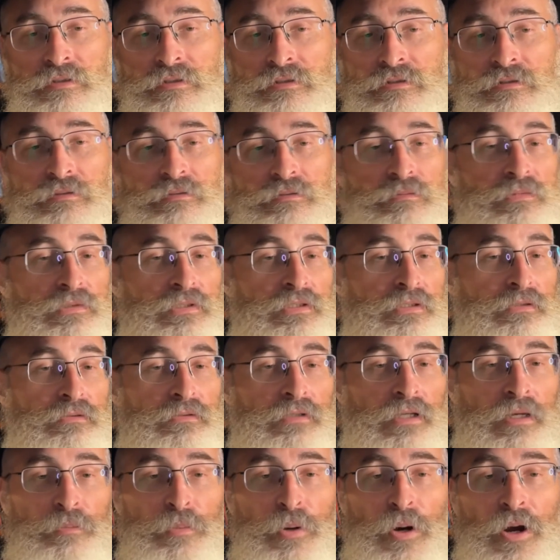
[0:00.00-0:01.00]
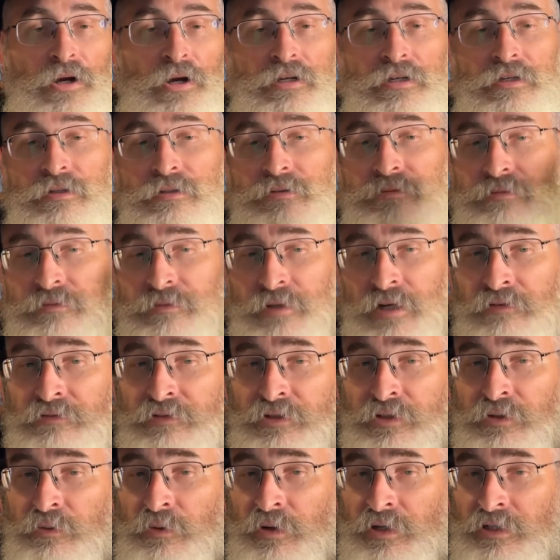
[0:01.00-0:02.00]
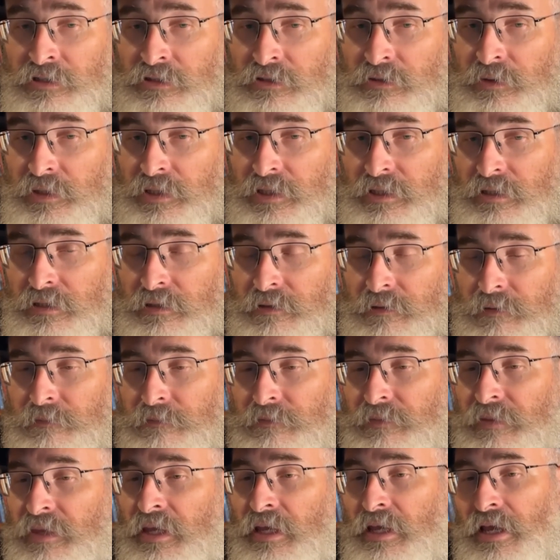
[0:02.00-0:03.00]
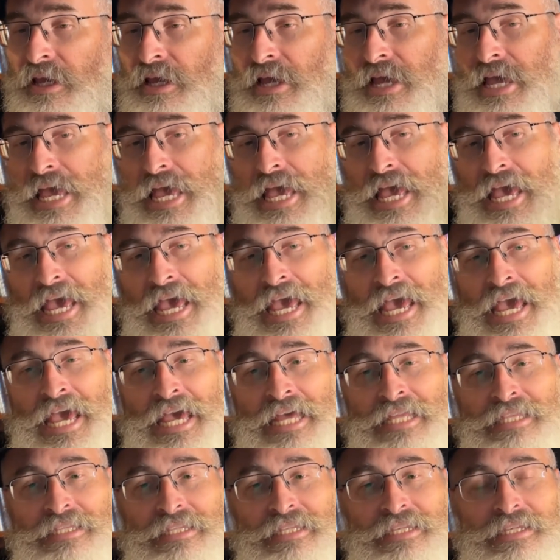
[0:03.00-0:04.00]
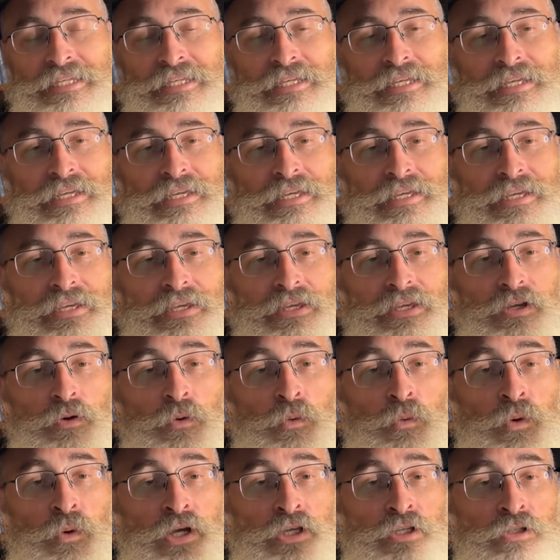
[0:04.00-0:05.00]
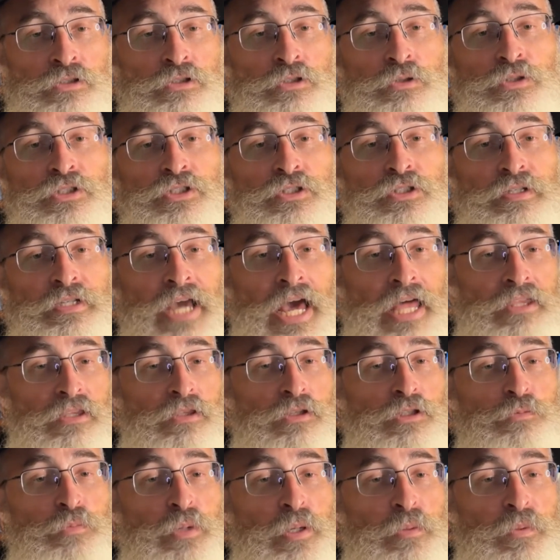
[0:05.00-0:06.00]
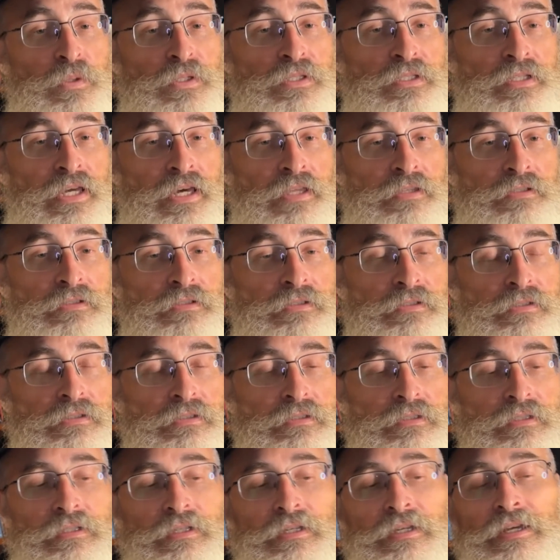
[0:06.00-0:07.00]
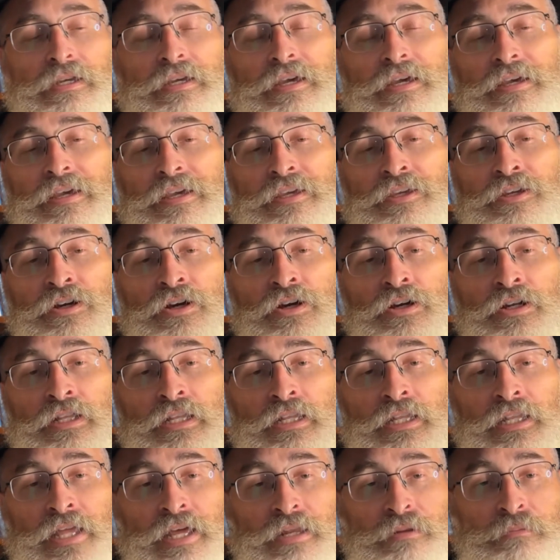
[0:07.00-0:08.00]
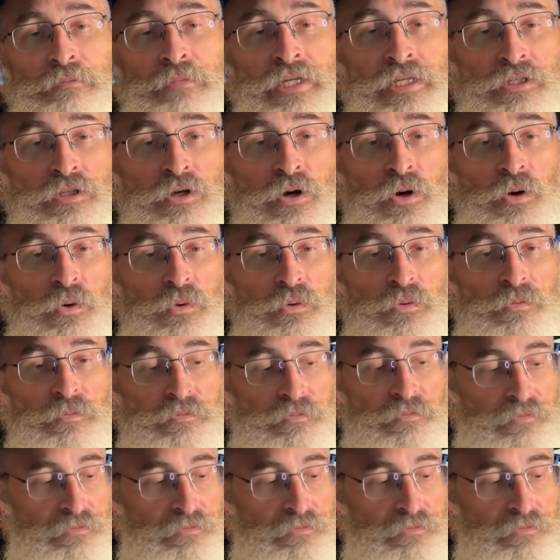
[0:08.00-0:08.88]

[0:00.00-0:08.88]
or a park, wherever you want to do it. And what you'll do is you gather those people together. You're going to let me know